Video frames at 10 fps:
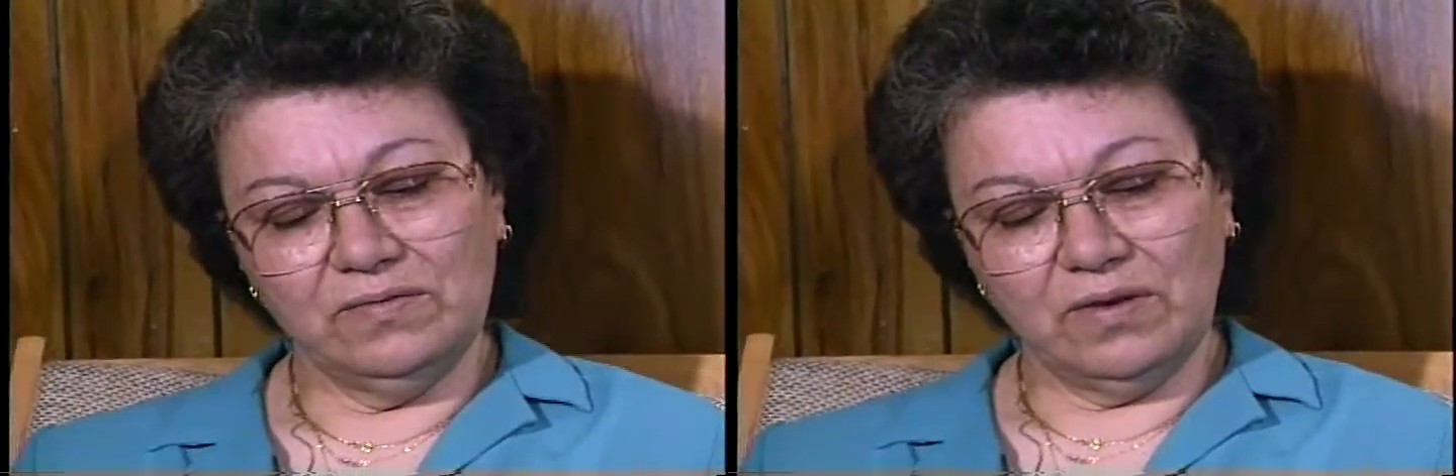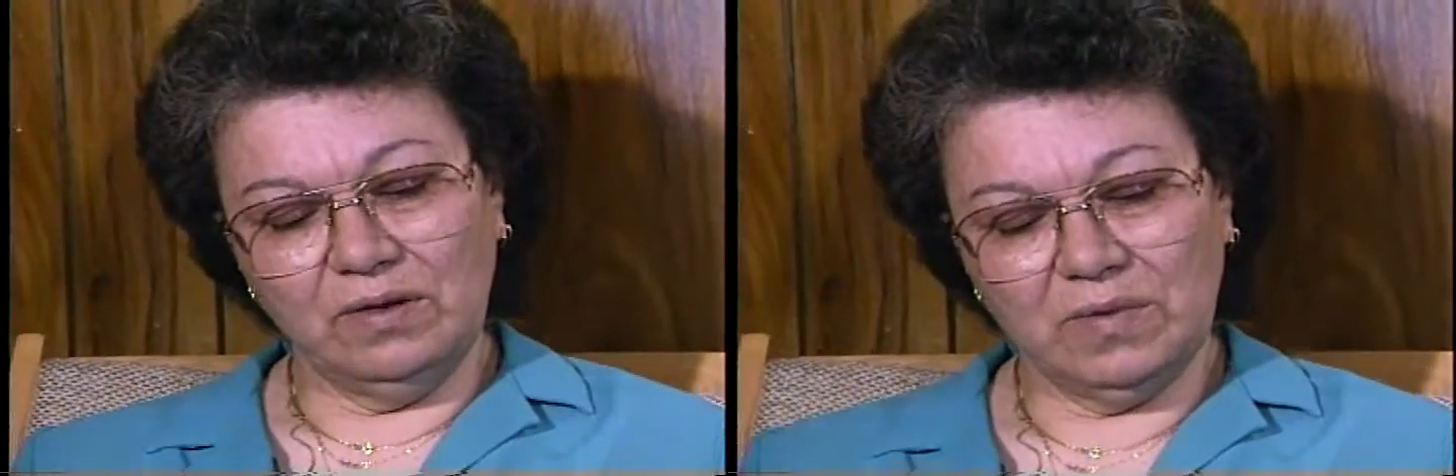
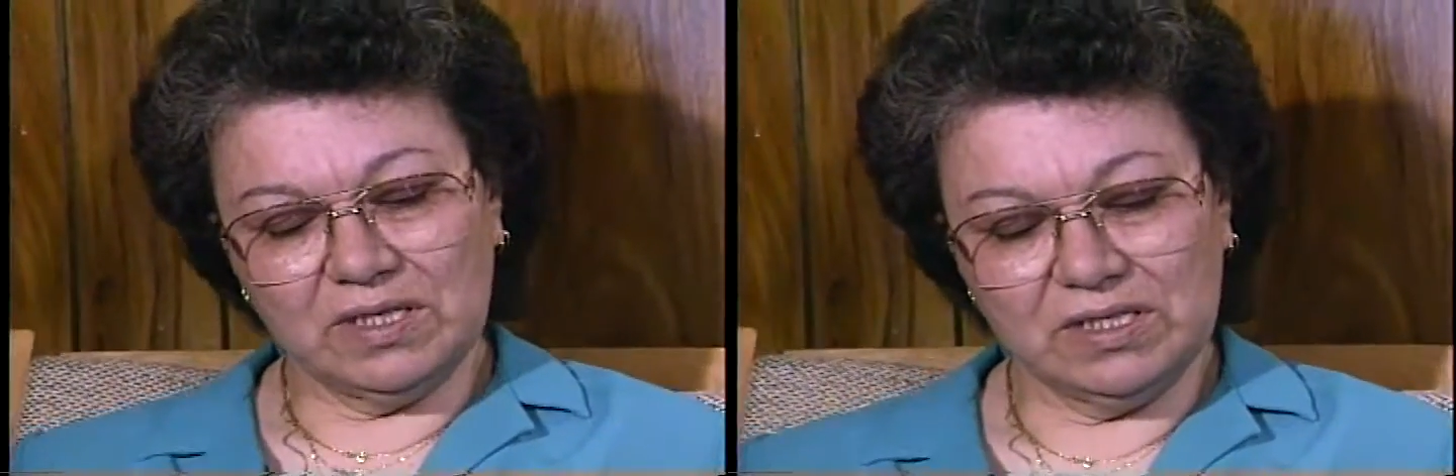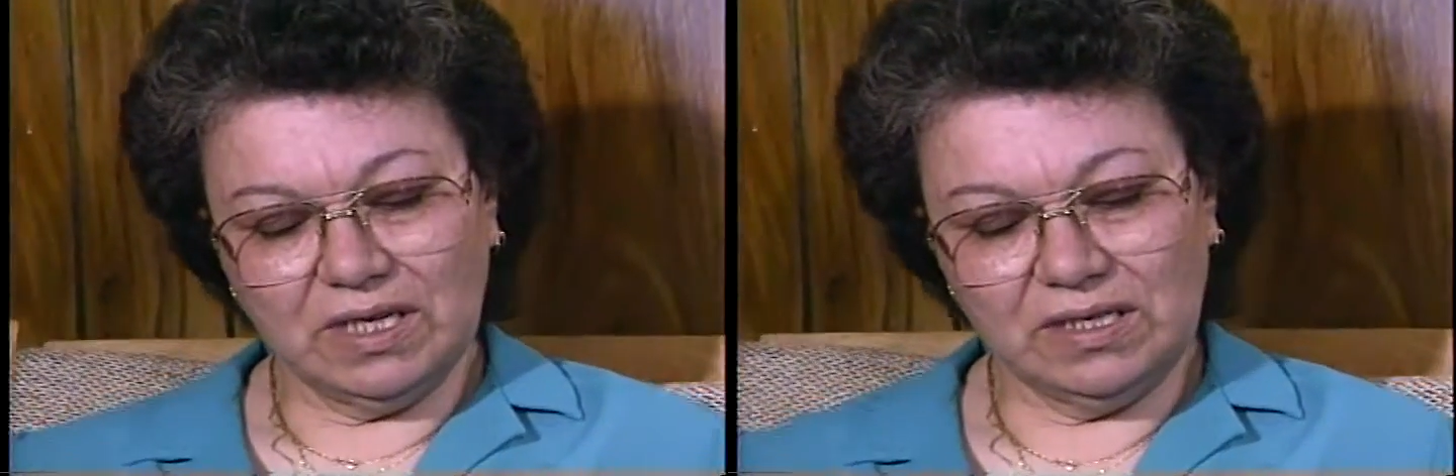it very
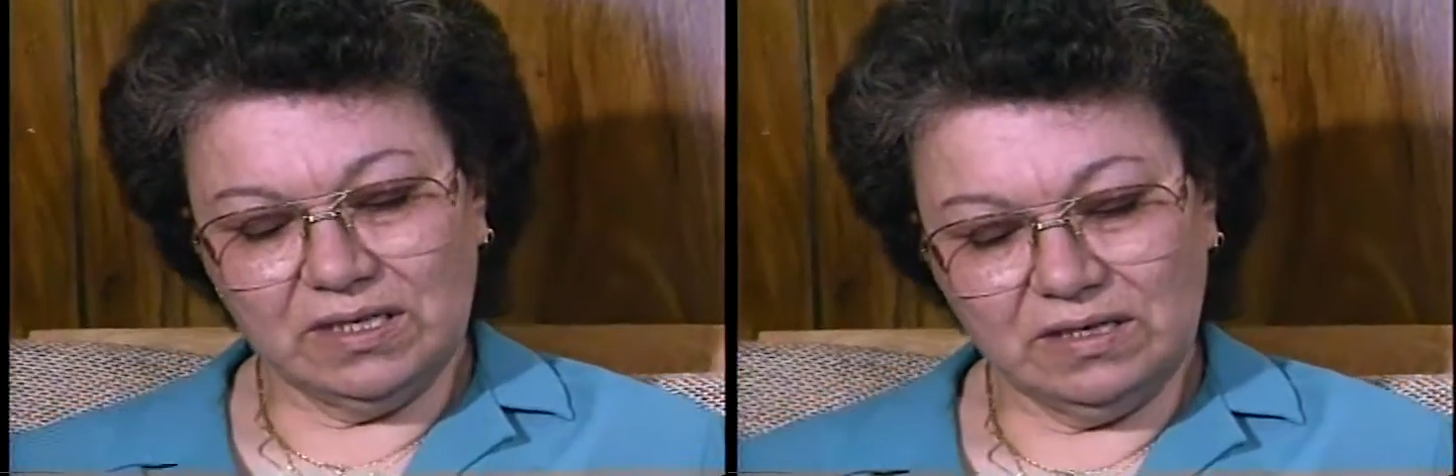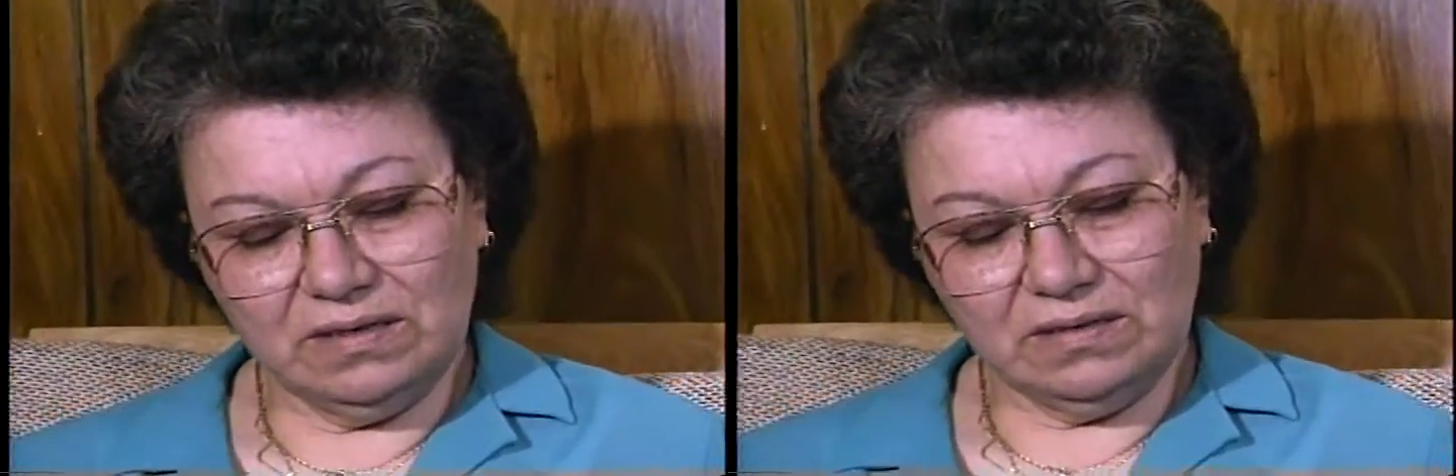much
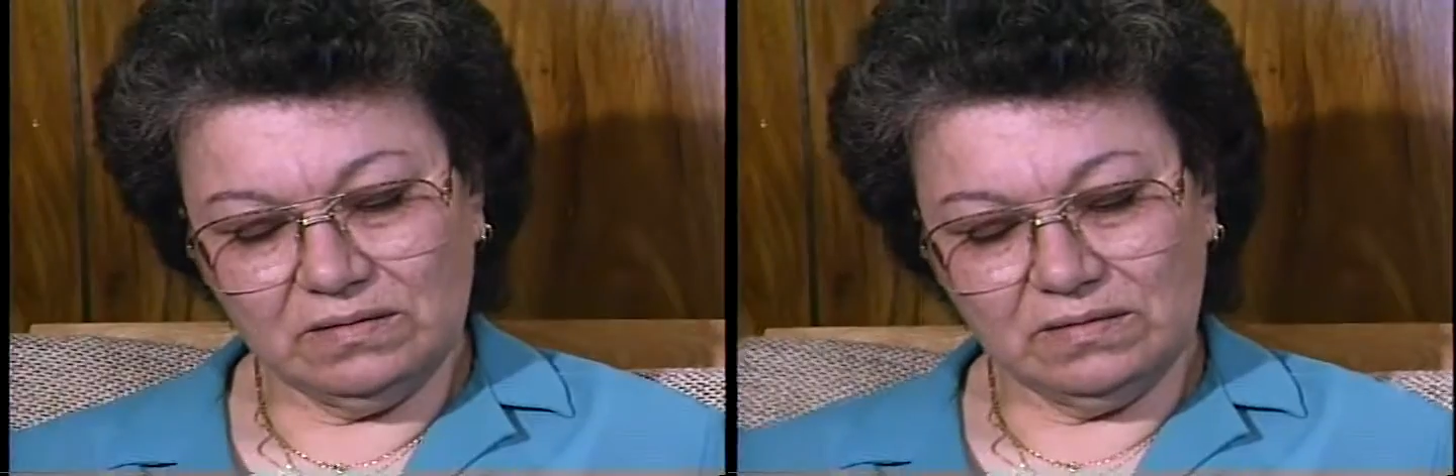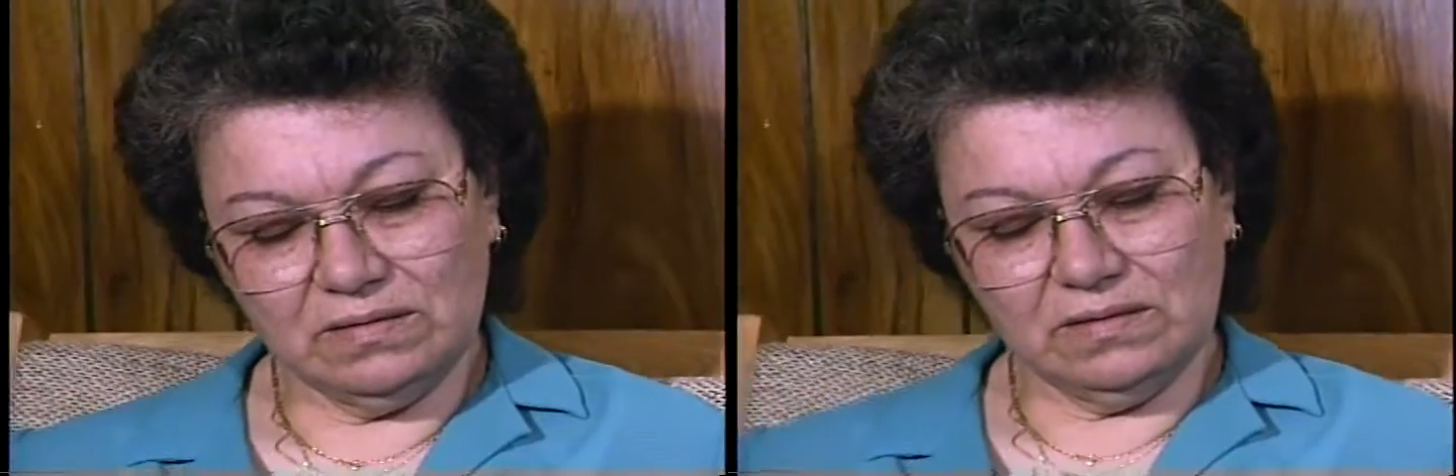until